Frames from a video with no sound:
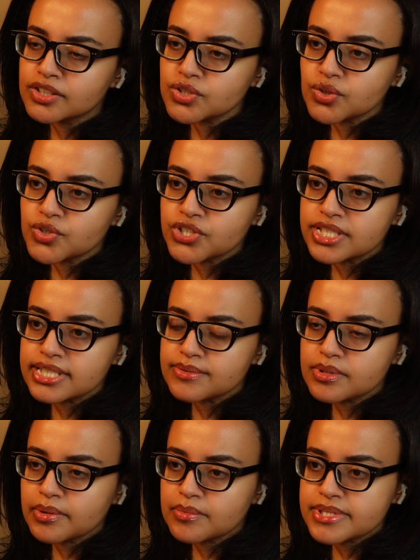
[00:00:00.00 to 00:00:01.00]
So she
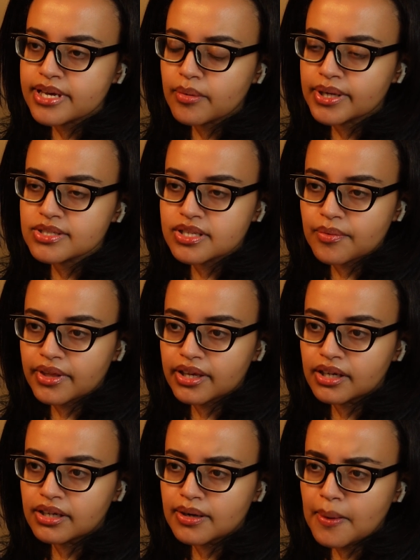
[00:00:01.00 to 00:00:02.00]
seems to be upset about something.